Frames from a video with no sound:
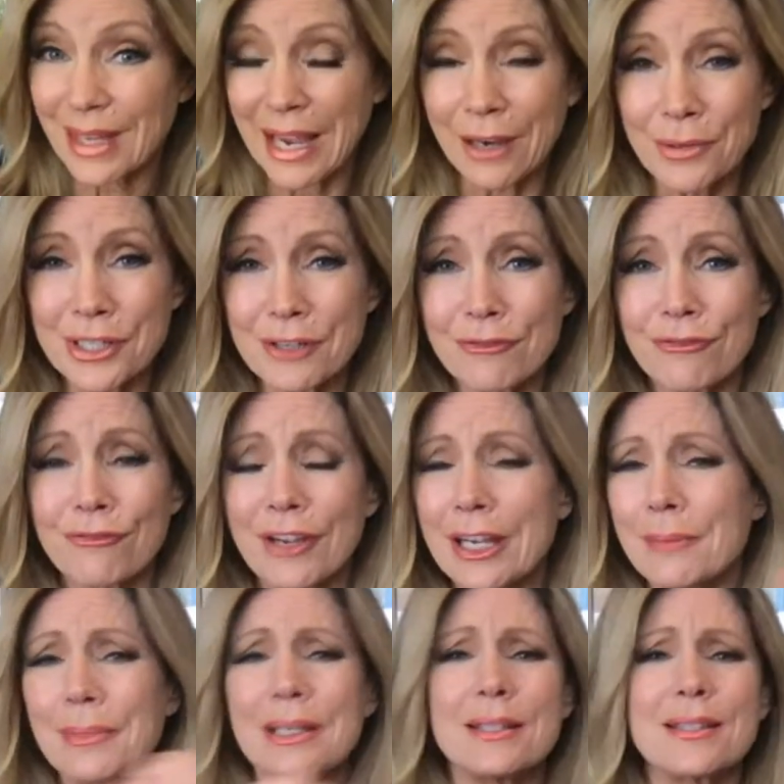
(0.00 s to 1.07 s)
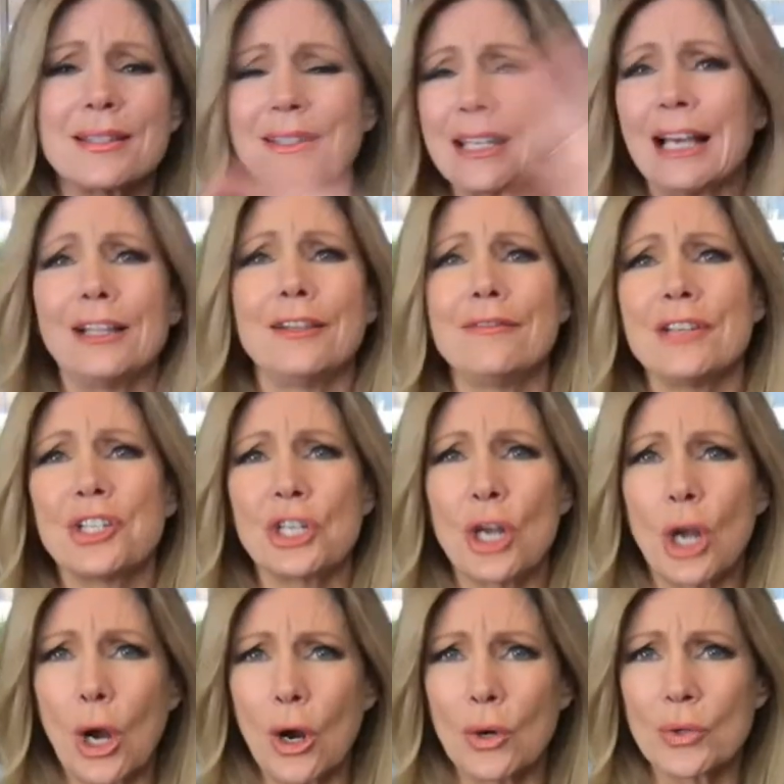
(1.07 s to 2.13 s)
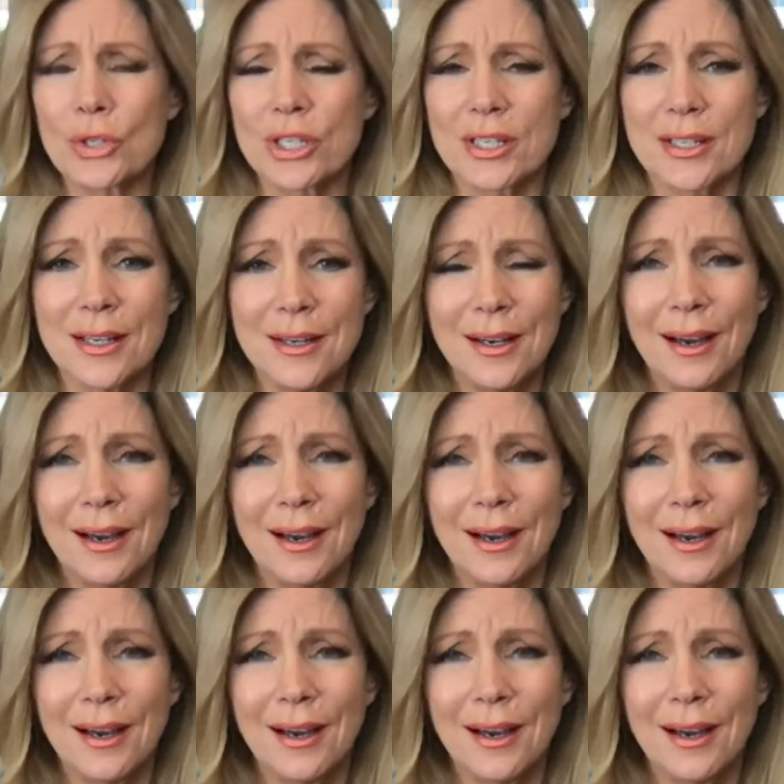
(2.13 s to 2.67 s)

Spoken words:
I was a famous television host.